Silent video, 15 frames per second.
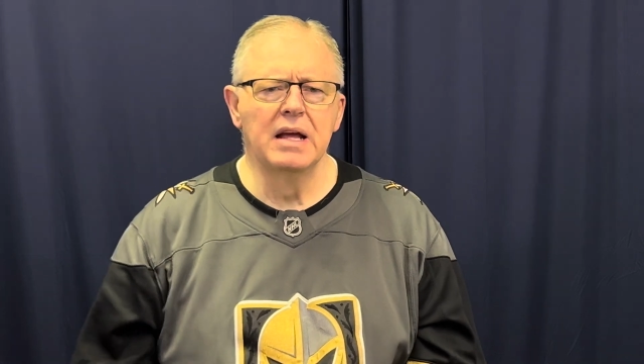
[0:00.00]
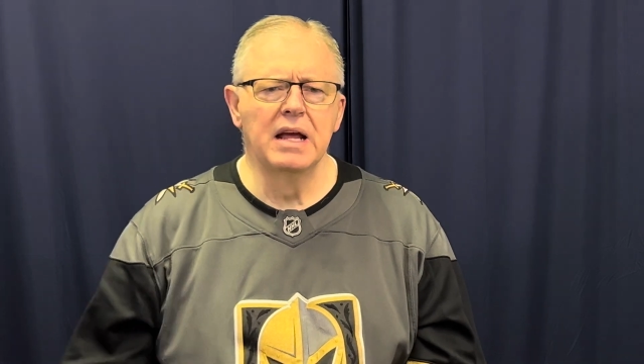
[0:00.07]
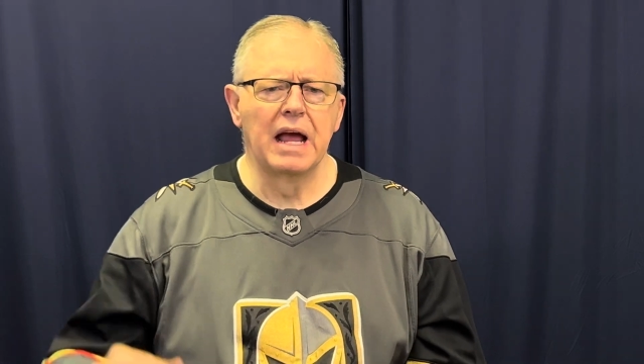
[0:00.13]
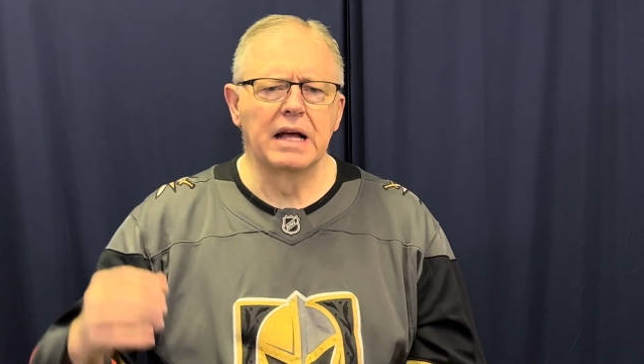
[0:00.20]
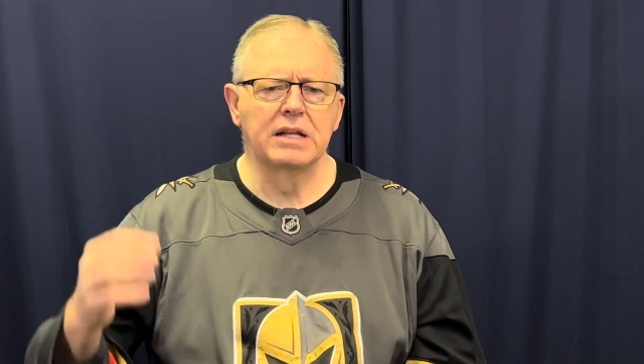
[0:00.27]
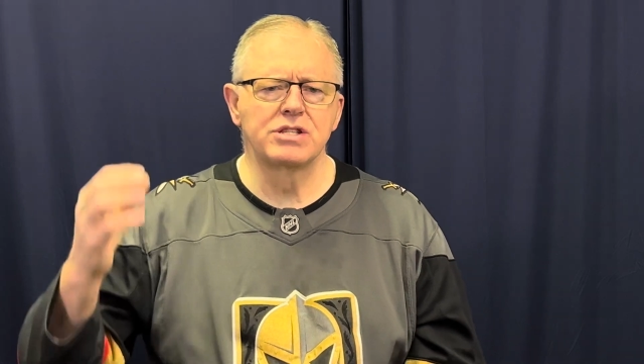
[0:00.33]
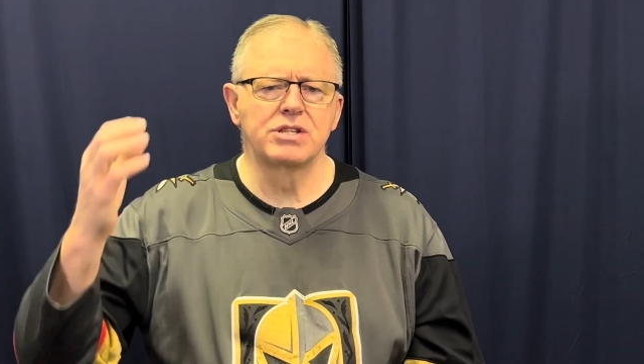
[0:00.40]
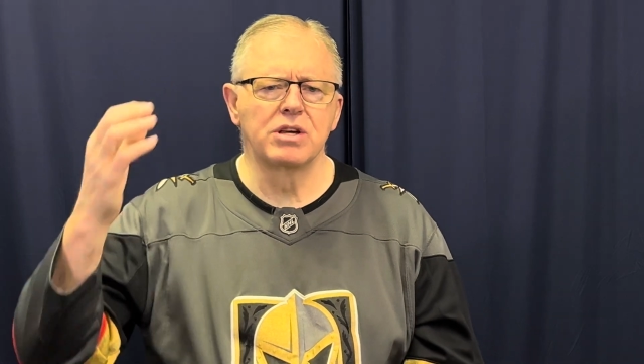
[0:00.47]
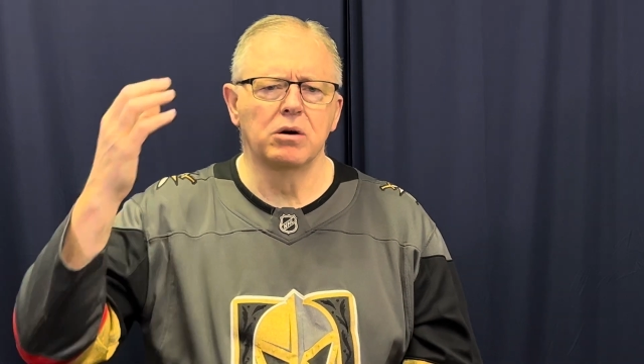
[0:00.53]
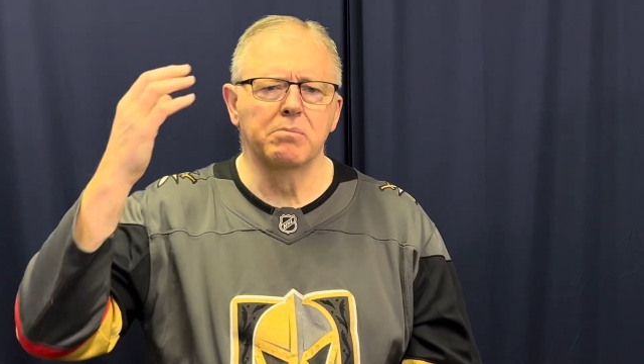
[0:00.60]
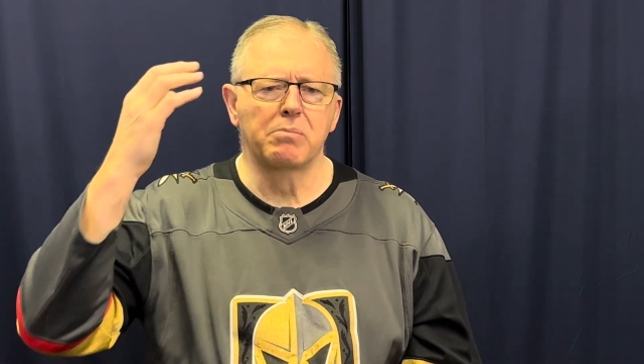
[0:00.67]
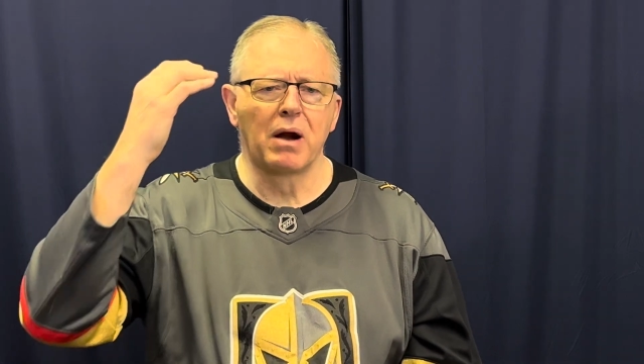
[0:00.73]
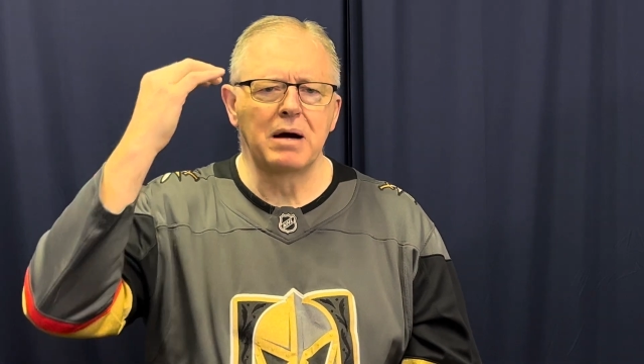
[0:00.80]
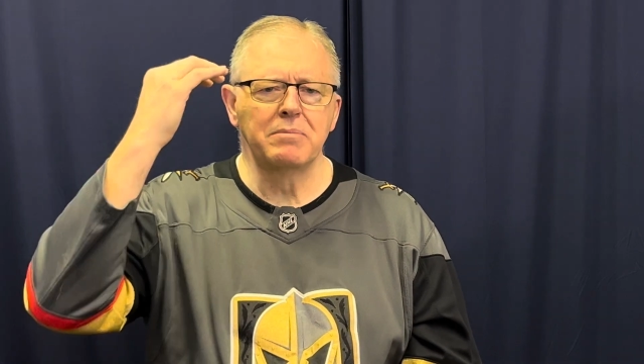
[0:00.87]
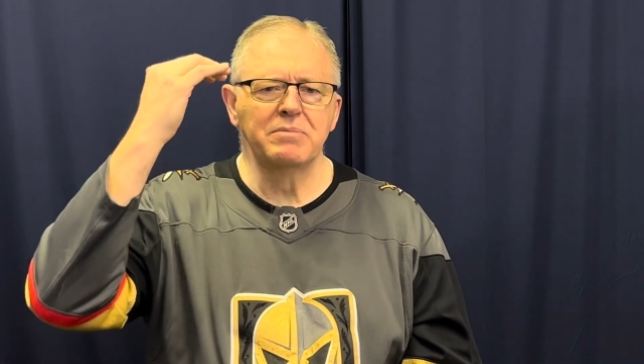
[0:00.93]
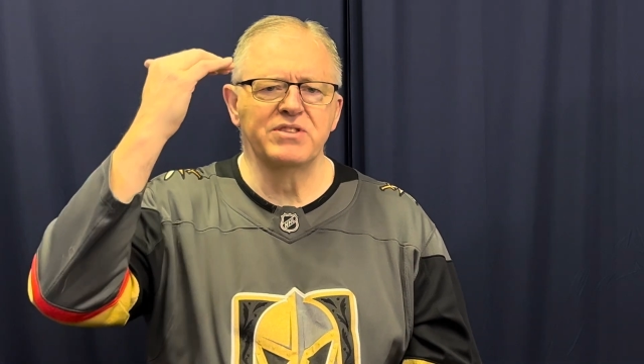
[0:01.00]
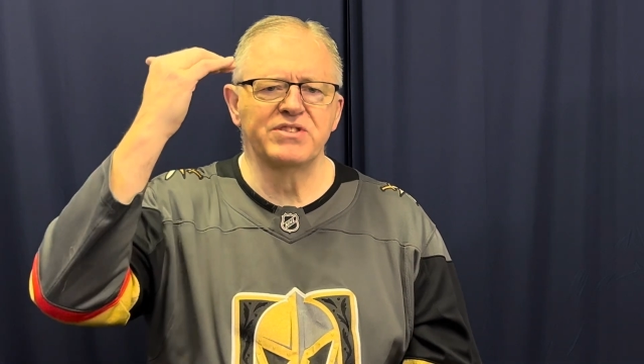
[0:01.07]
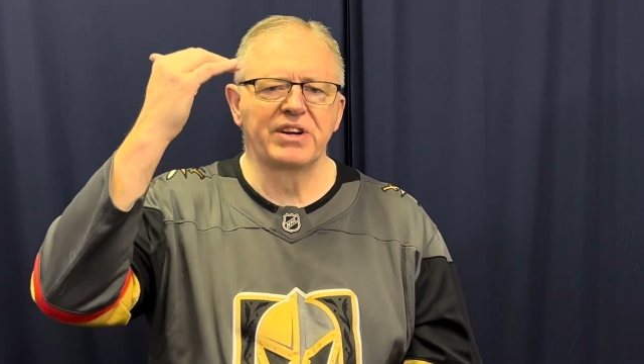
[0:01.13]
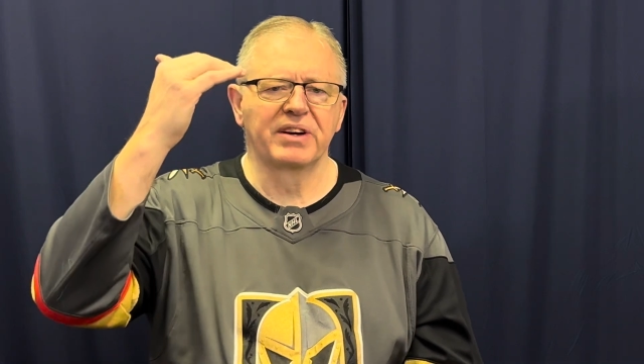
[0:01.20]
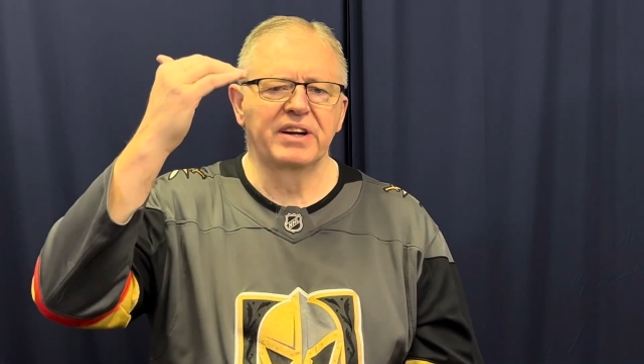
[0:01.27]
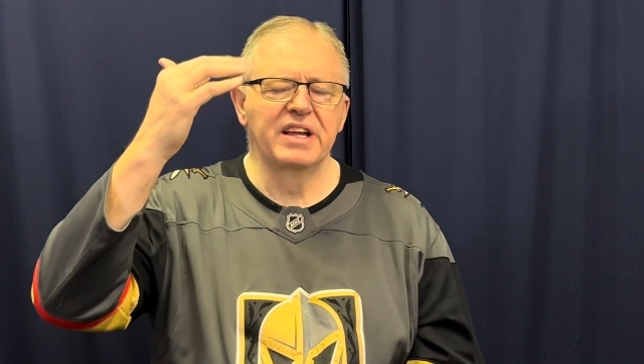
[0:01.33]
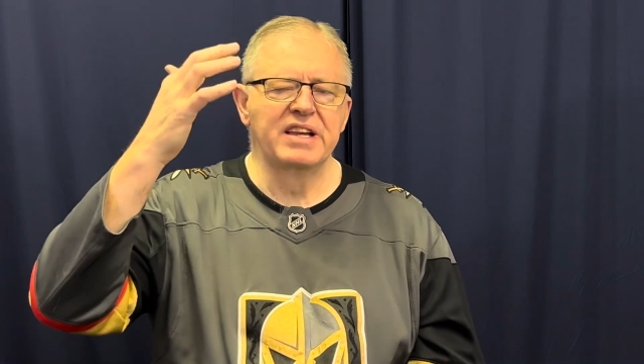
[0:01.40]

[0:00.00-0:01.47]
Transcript: And so Brodmann's area